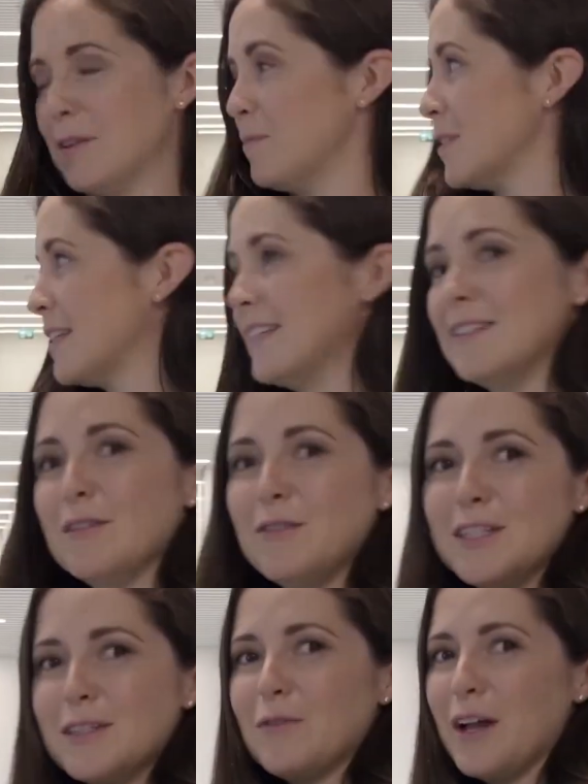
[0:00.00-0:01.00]
rooms. So if
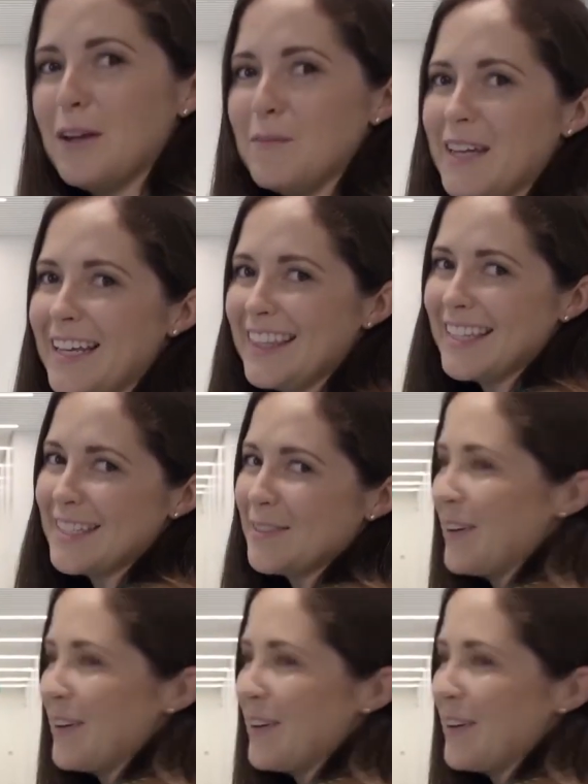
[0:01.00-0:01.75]
you just follow me this